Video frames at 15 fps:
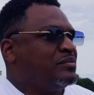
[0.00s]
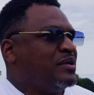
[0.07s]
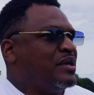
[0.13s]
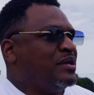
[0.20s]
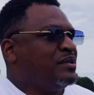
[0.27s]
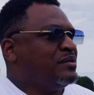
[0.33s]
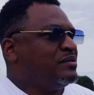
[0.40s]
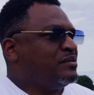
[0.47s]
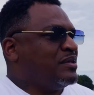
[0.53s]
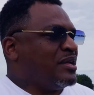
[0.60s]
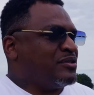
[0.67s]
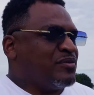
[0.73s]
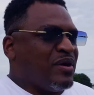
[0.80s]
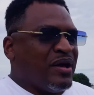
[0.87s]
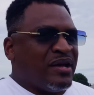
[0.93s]
And
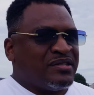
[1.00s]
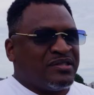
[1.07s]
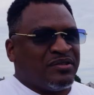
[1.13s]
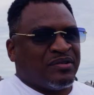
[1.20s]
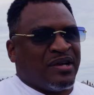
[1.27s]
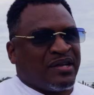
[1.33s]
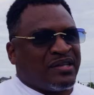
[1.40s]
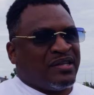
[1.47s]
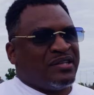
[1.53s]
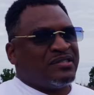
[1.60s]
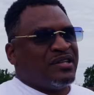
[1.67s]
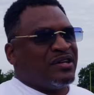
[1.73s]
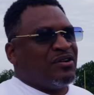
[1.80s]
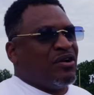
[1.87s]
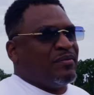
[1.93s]
that's why I still got kids
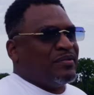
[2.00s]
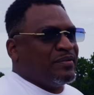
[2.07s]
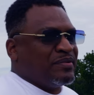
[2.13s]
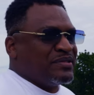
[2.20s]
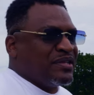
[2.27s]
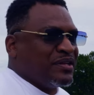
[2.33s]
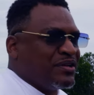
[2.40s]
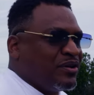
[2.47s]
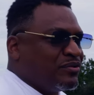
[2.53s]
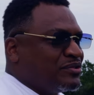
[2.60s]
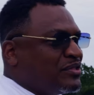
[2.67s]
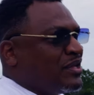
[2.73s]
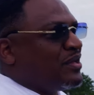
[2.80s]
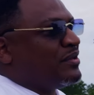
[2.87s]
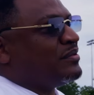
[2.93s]
that call me up and say, coach,
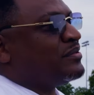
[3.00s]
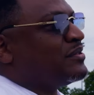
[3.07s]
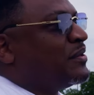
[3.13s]
now.